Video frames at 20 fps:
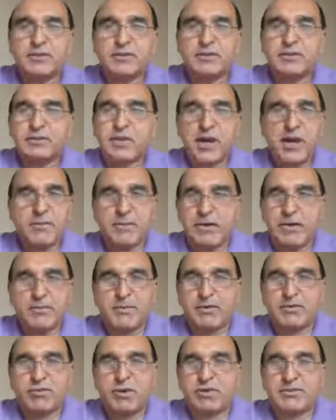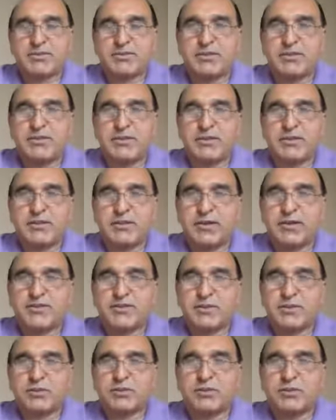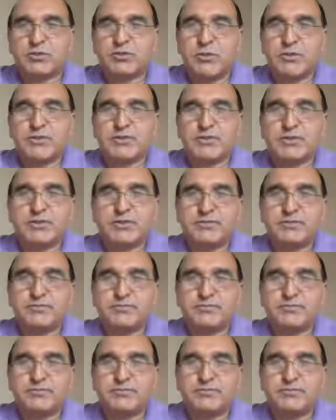So I am unable to answer you these questions.